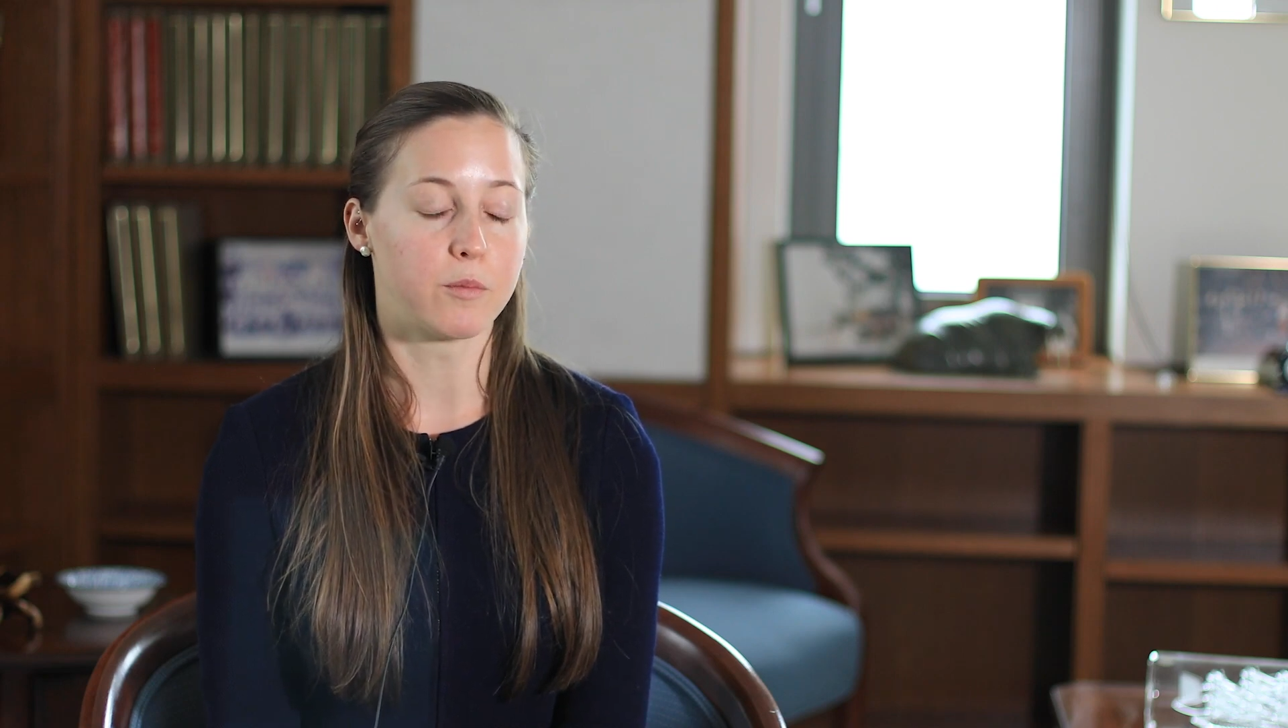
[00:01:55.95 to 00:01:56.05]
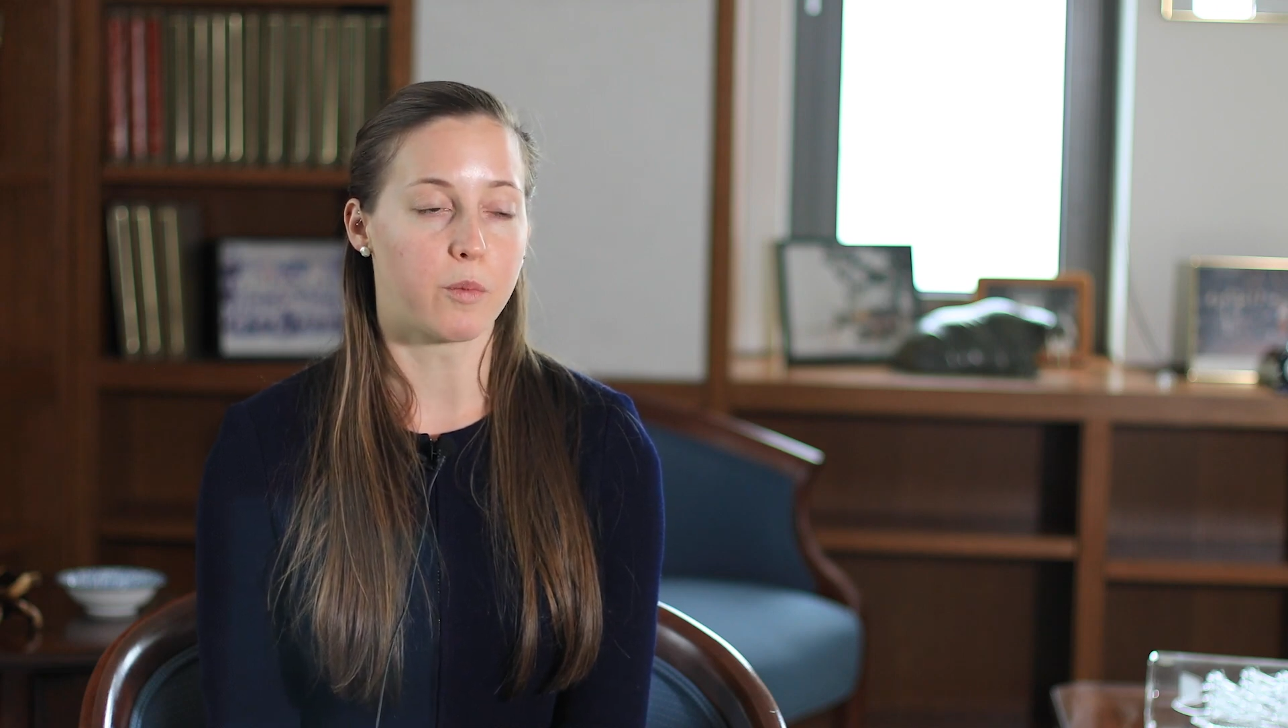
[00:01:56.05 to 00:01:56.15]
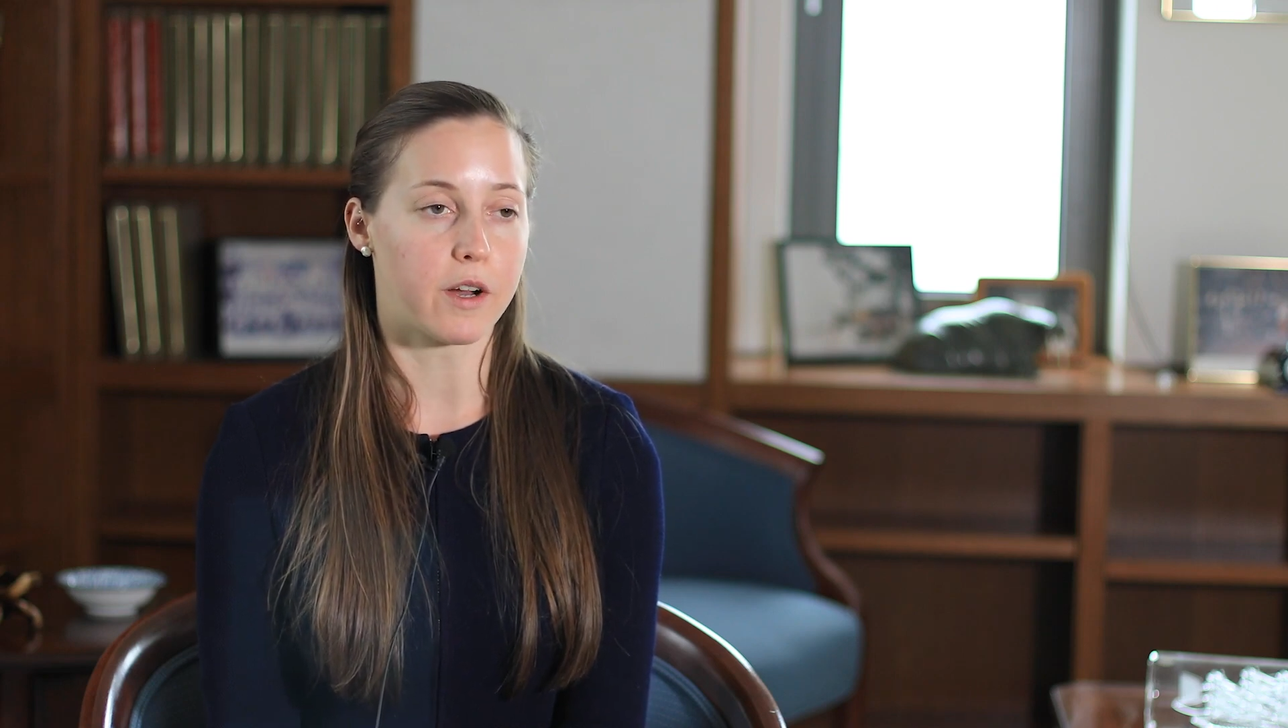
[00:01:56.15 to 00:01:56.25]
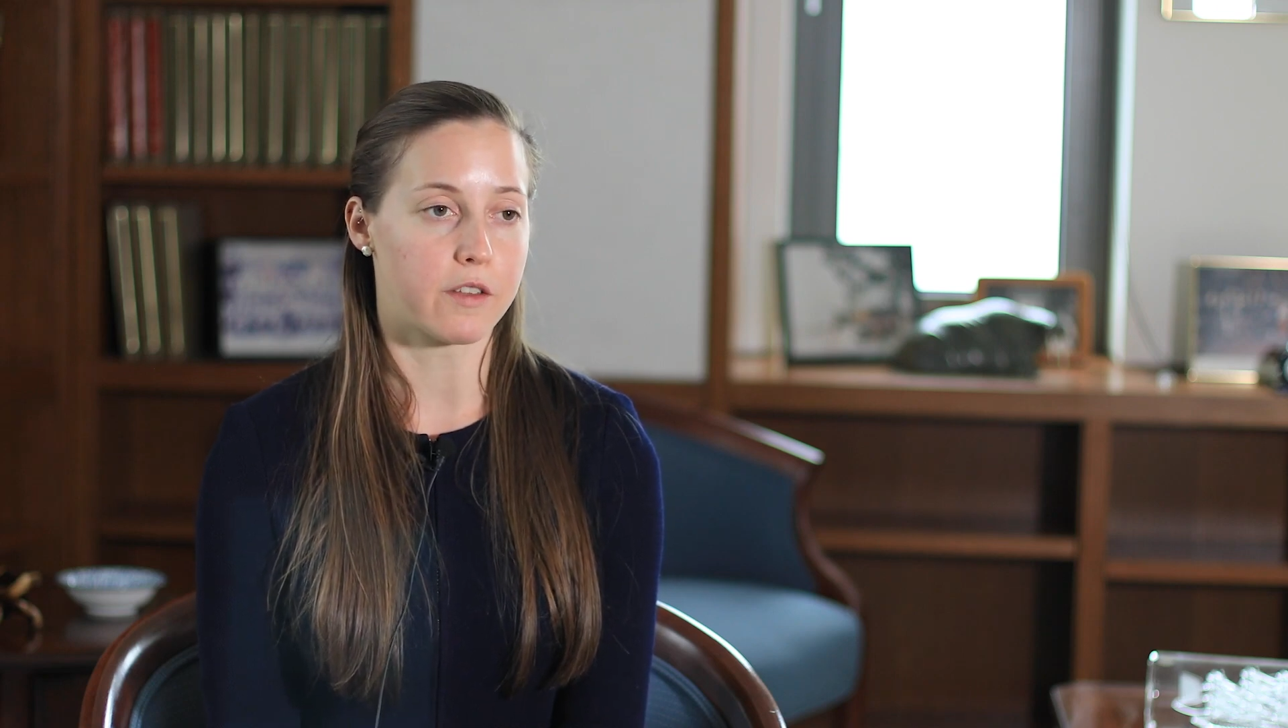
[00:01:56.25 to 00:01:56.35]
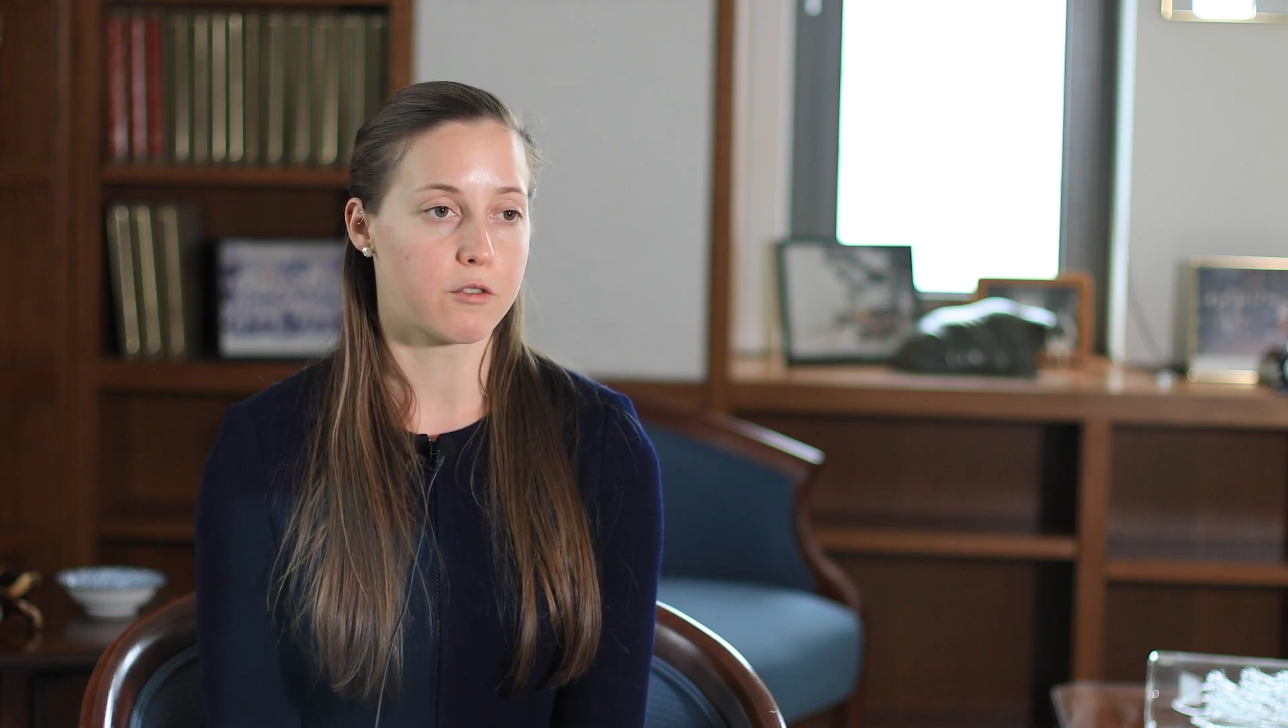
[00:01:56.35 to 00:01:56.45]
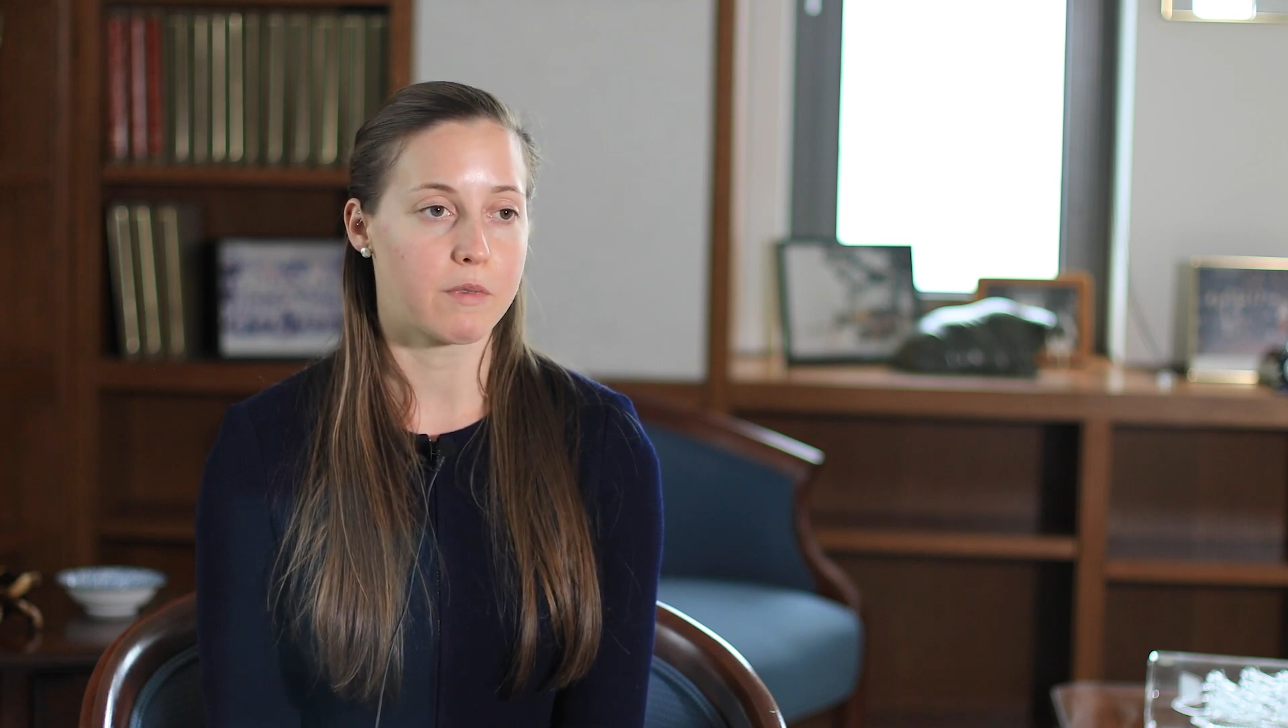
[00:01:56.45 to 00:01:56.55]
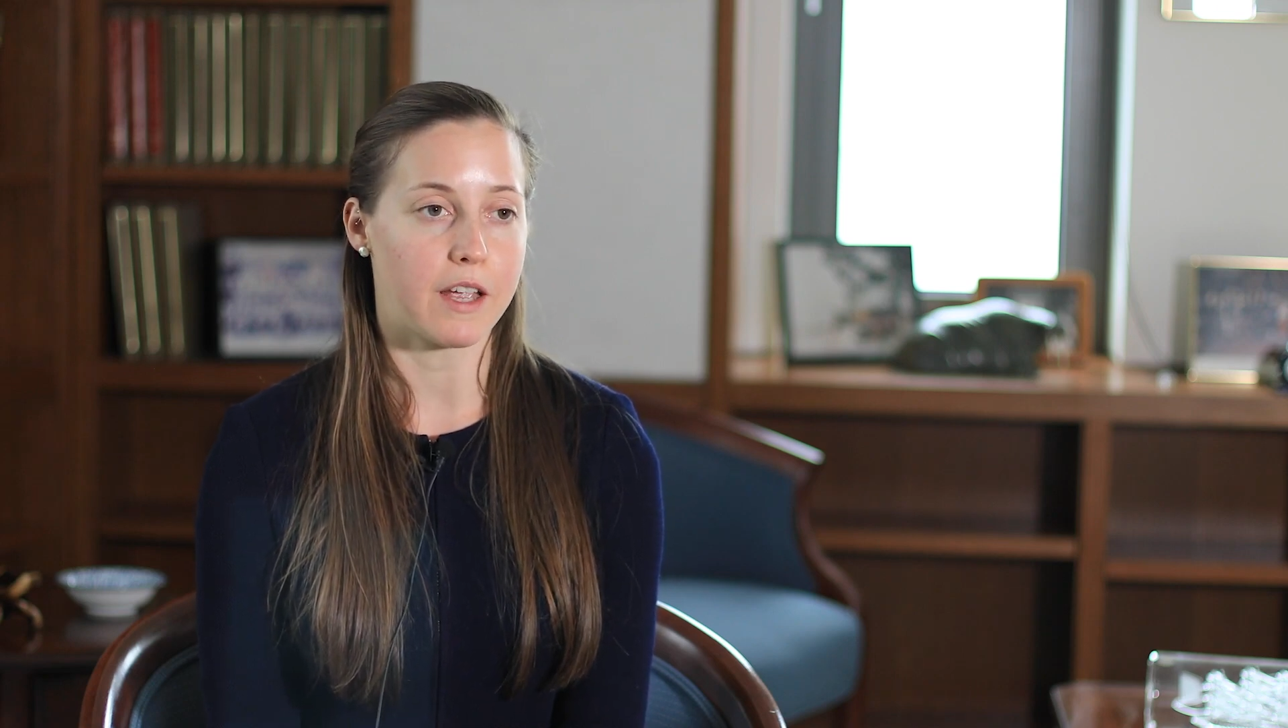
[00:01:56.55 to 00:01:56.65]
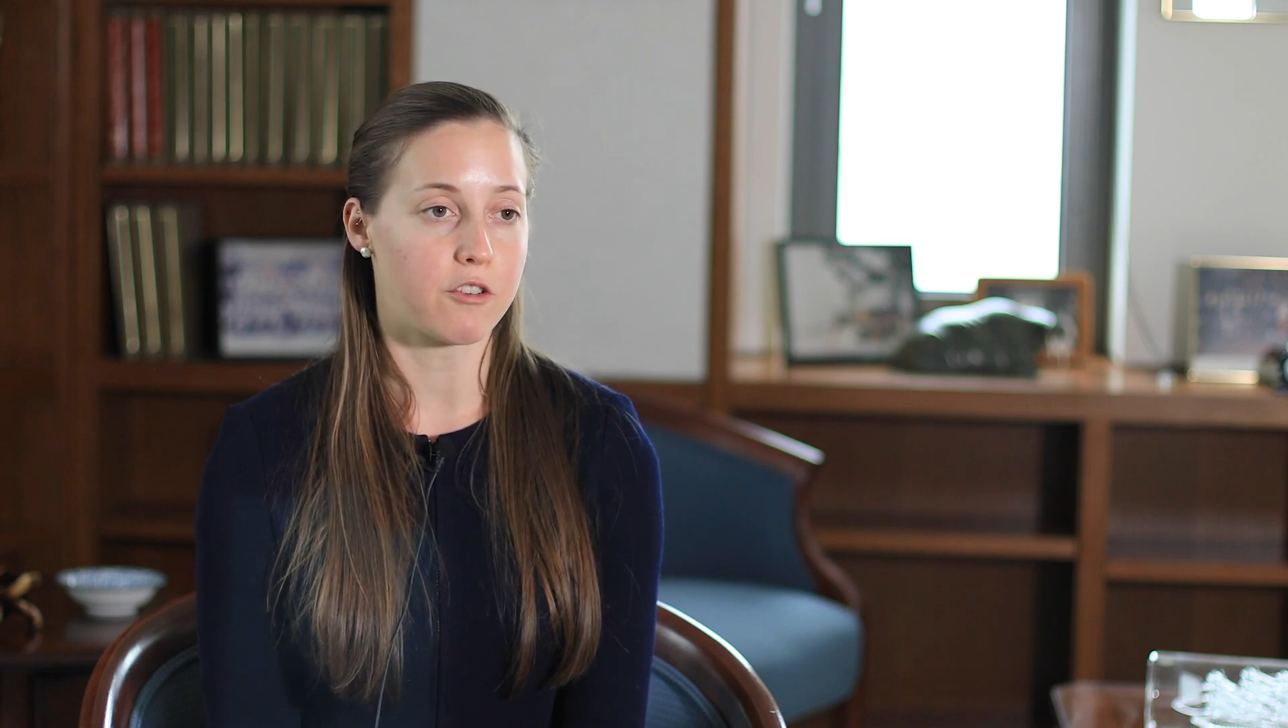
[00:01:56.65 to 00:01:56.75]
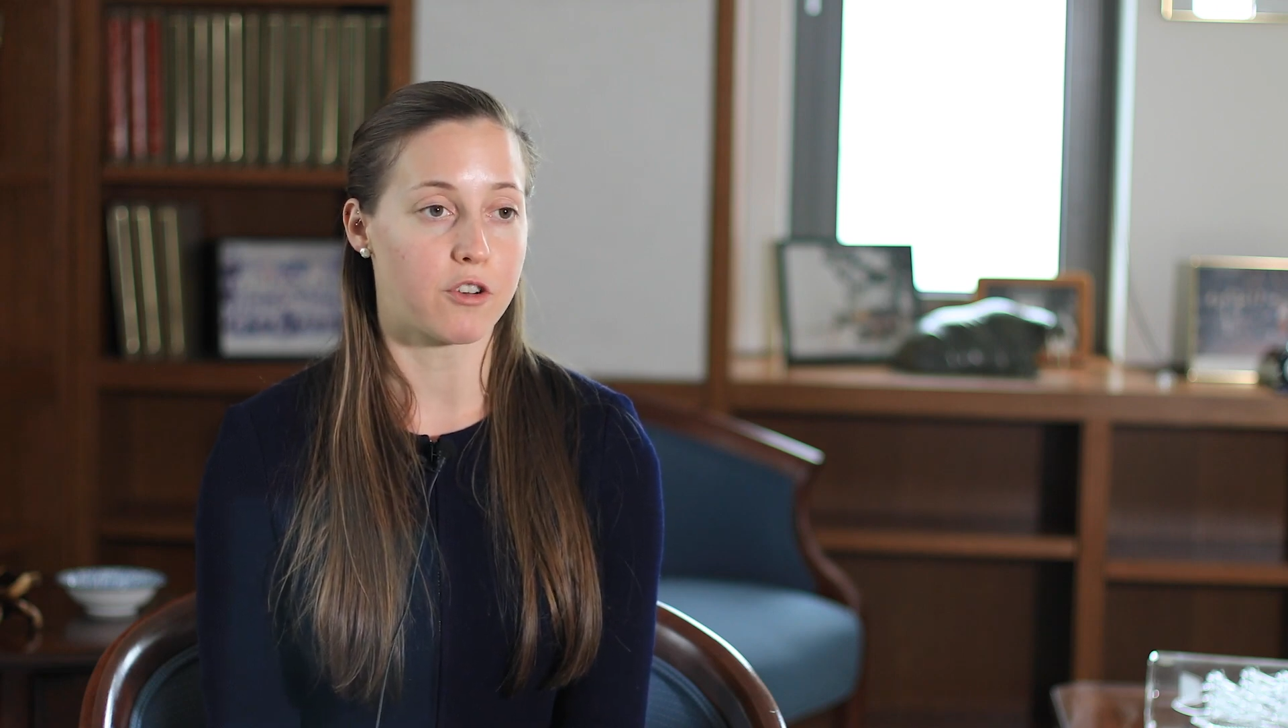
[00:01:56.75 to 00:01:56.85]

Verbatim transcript: where the case